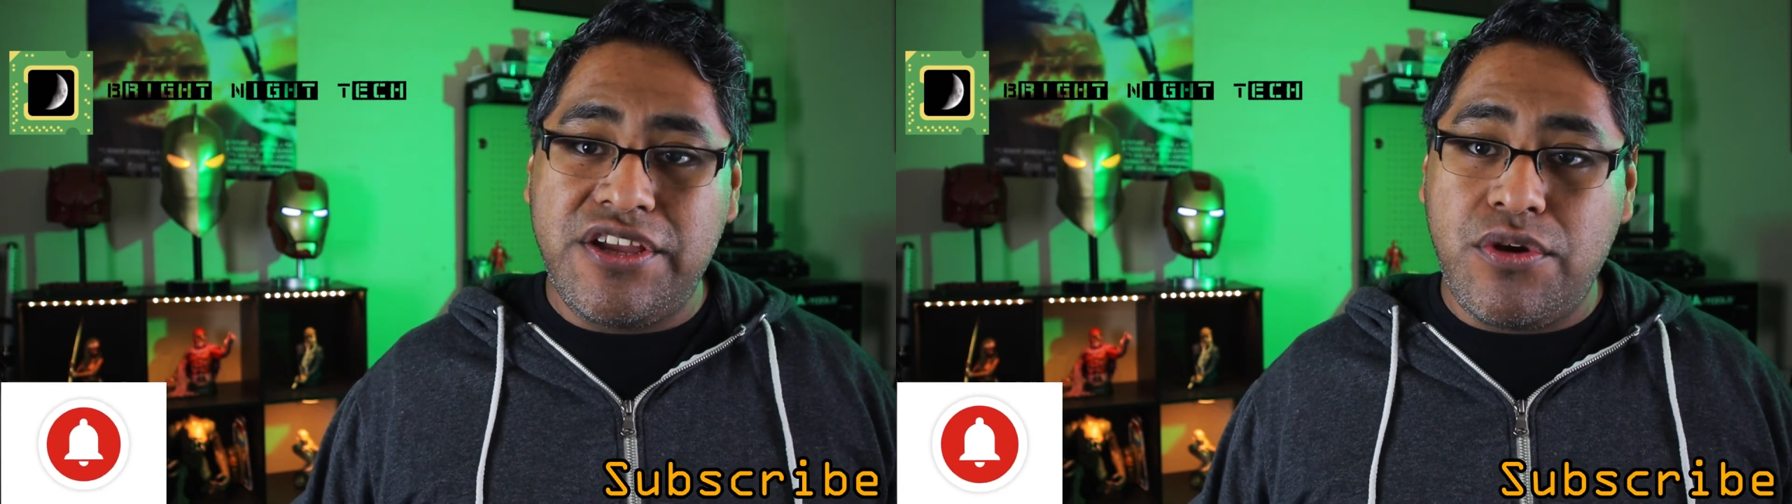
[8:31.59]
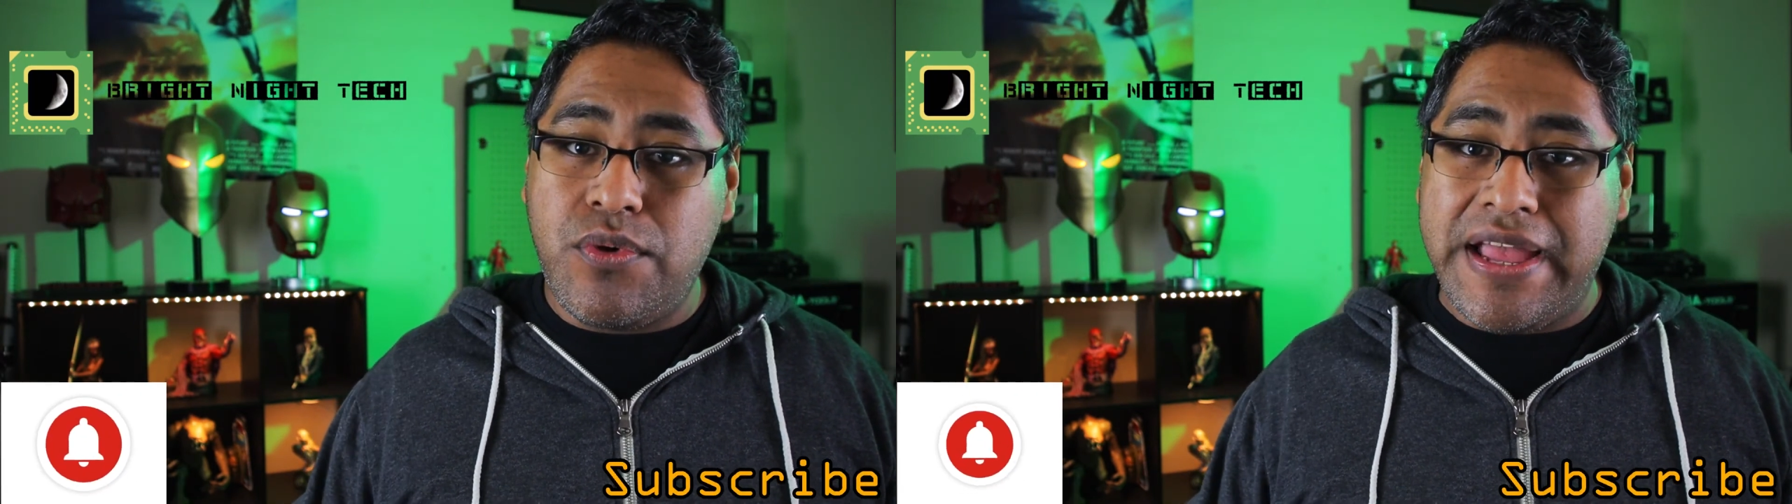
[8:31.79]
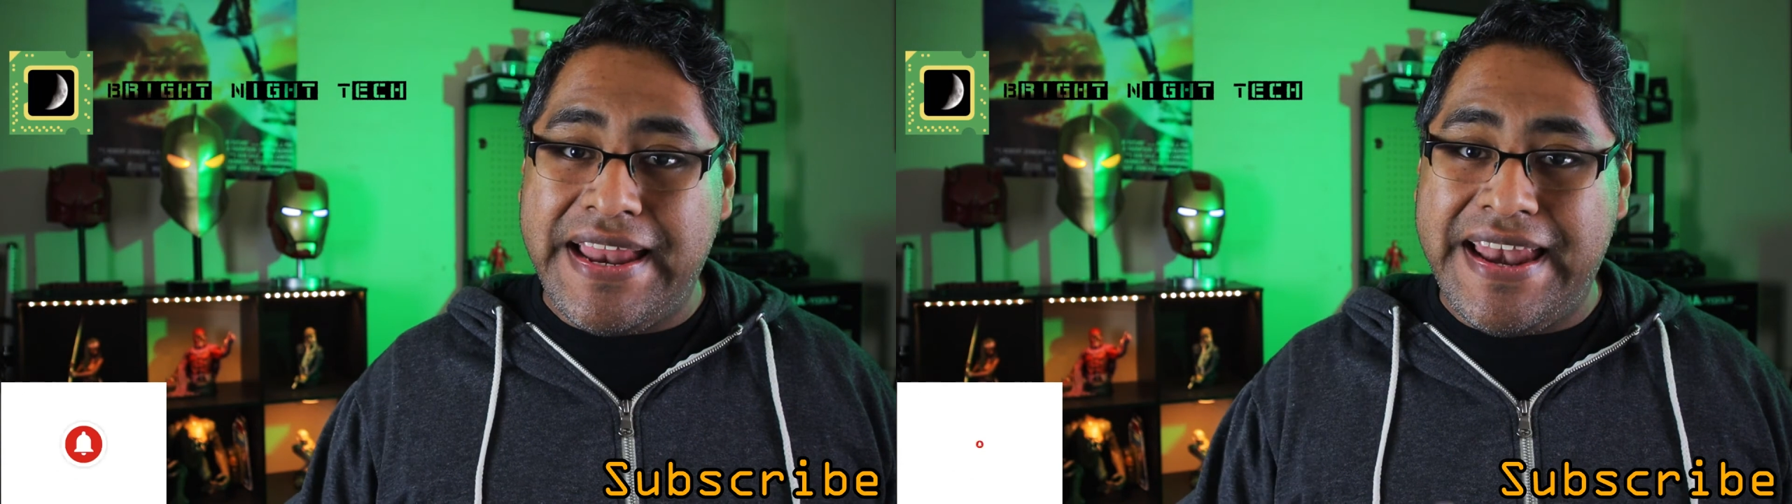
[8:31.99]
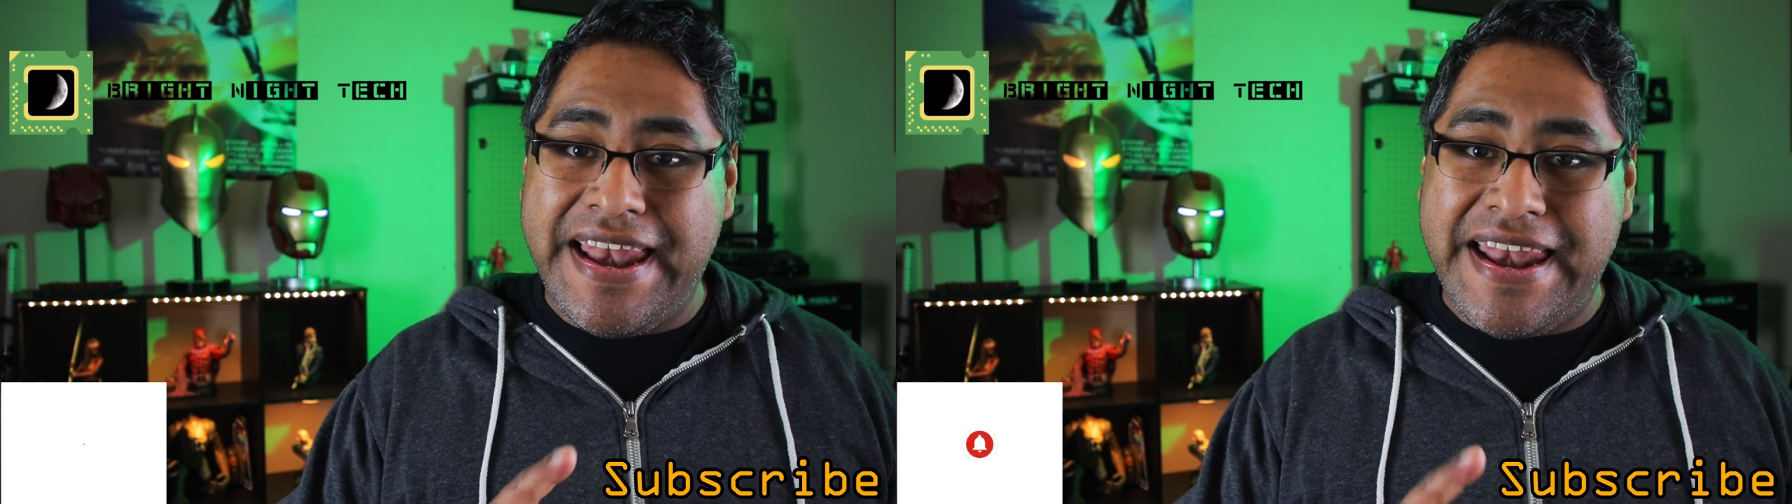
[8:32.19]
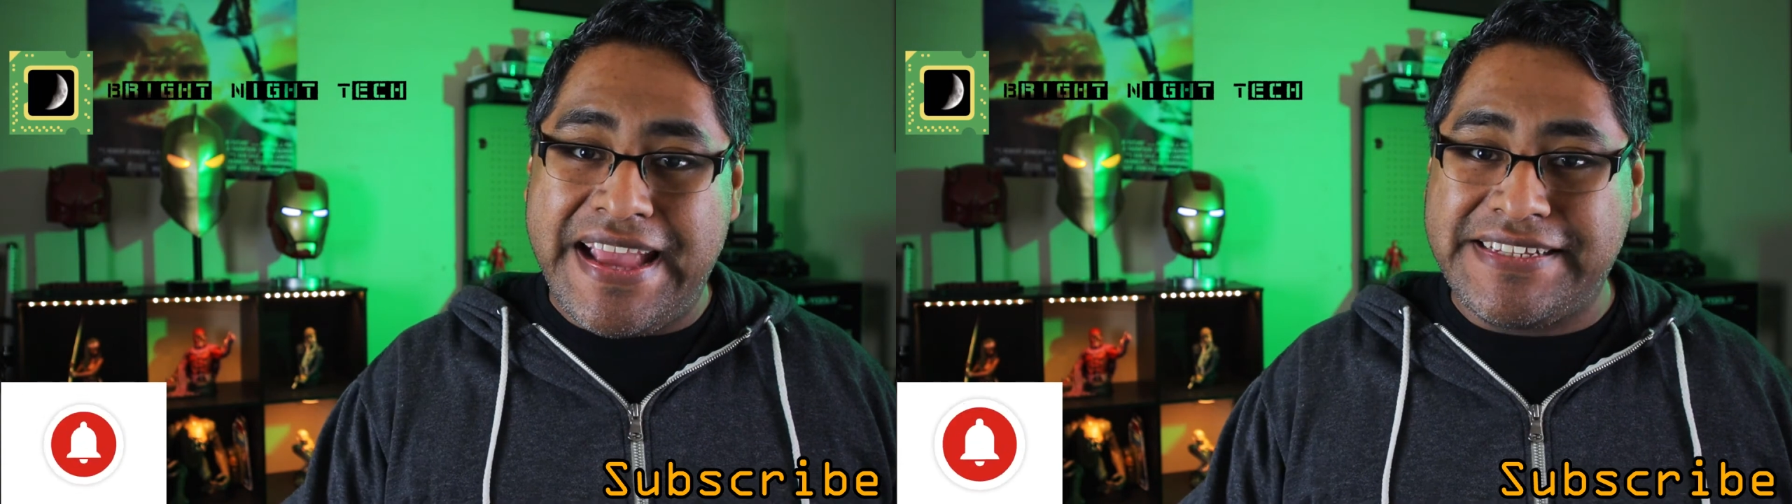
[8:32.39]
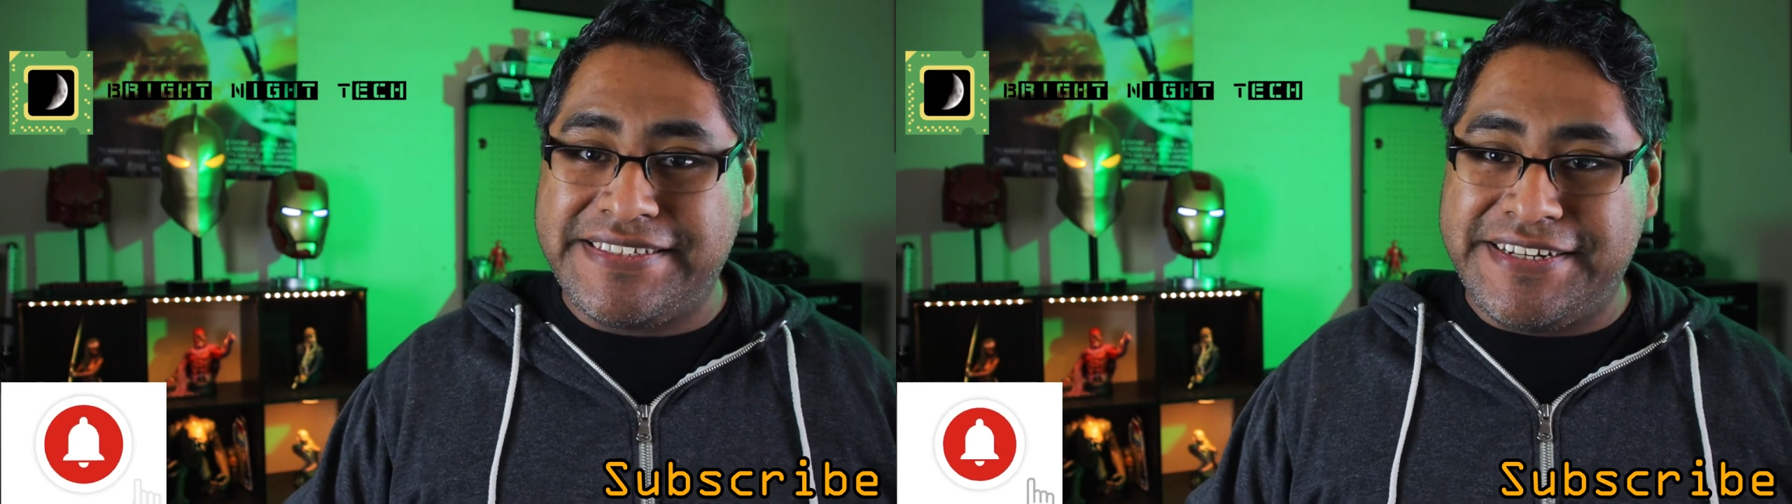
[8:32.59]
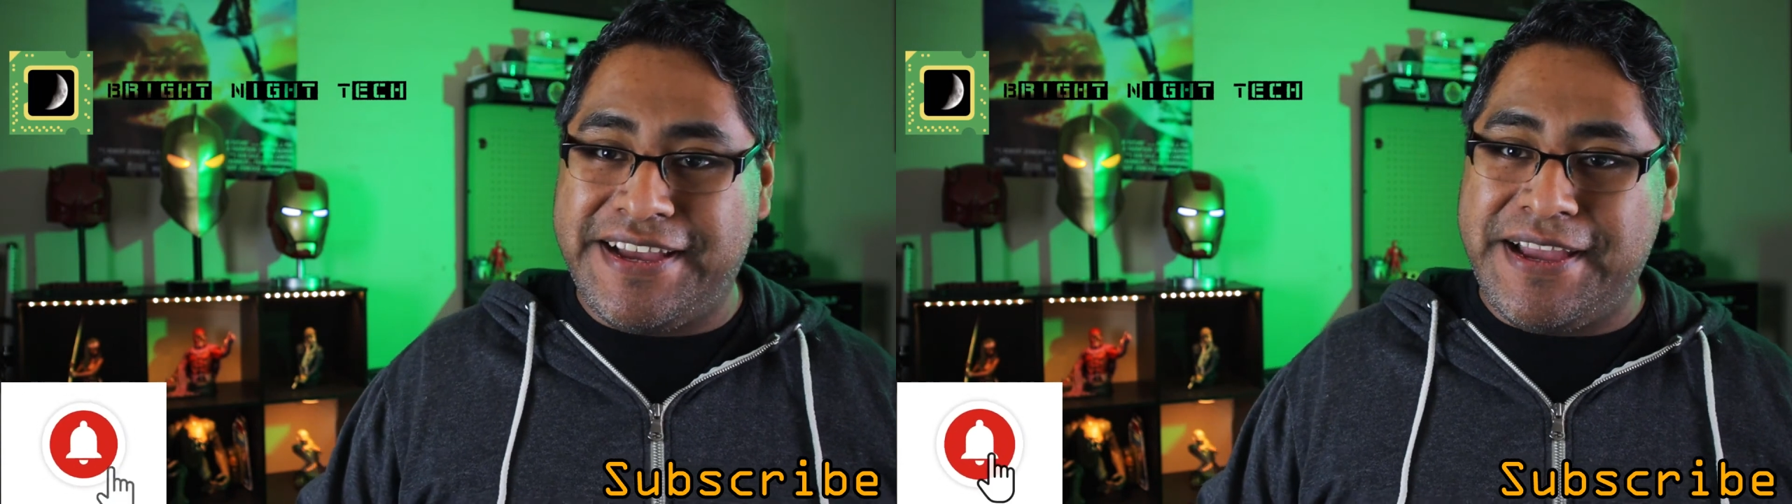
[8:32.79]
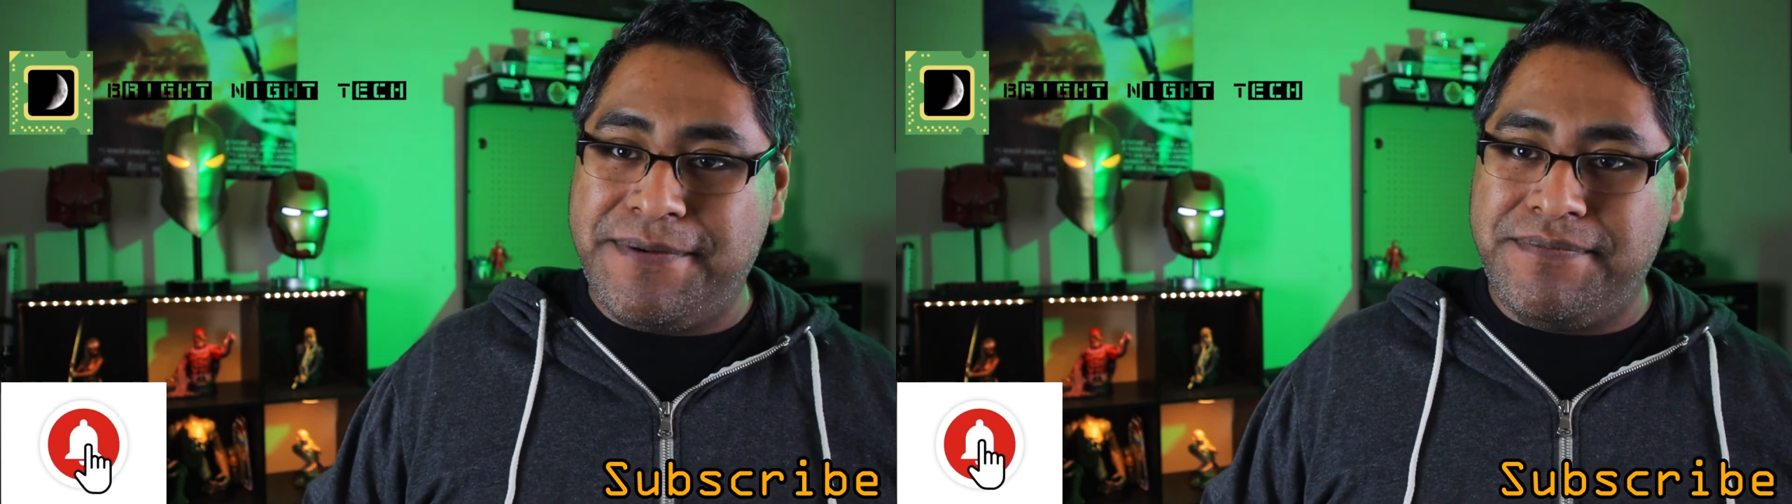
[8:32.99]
you next time.